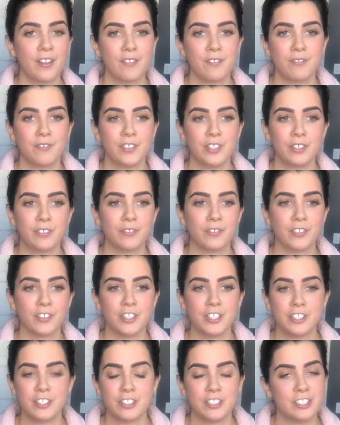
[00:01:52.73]
feel
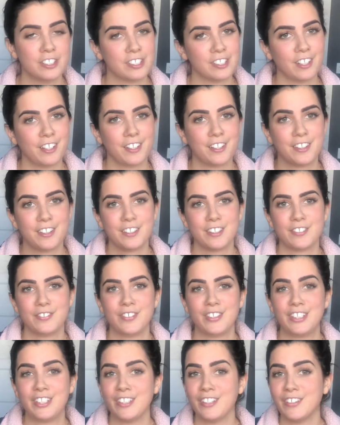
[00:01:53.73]
free to just like this
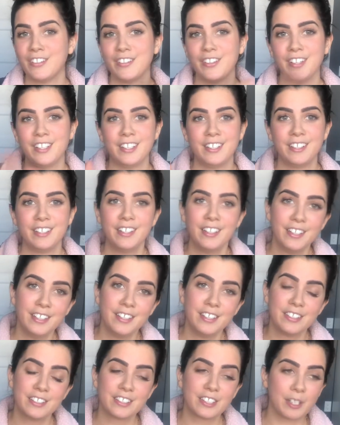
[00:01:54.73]
video and
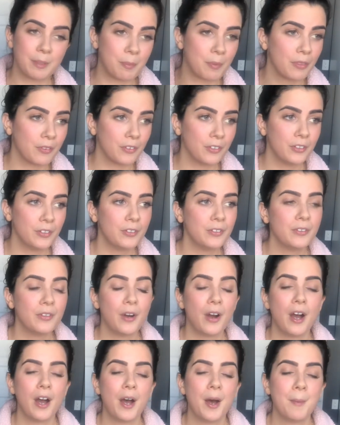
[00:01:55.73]
skip through.
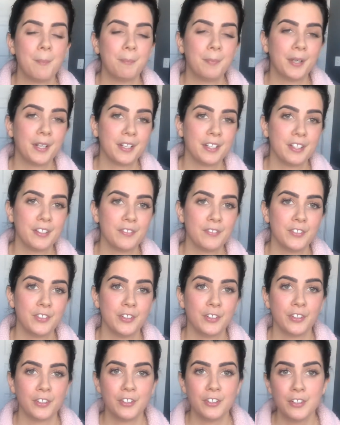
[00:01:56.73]
But if
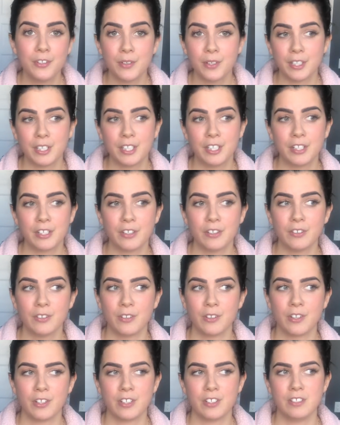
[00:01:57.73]
you're newer here
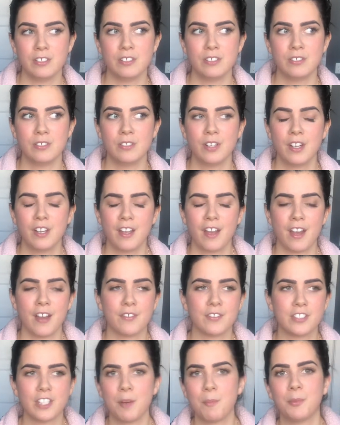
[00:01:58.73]
or you have
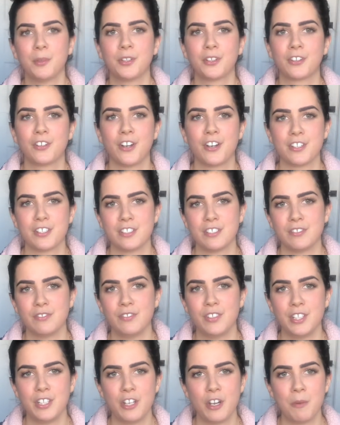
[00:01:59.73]
stumbled across this
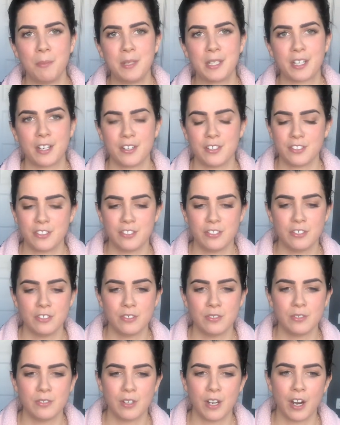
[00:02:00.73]
video because
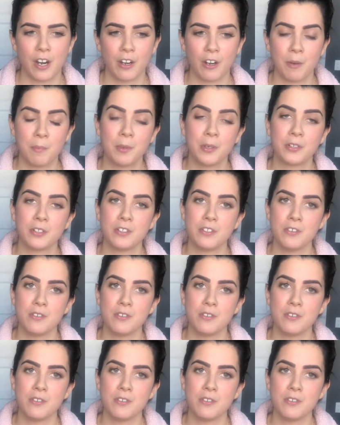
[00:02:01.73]
you are about to do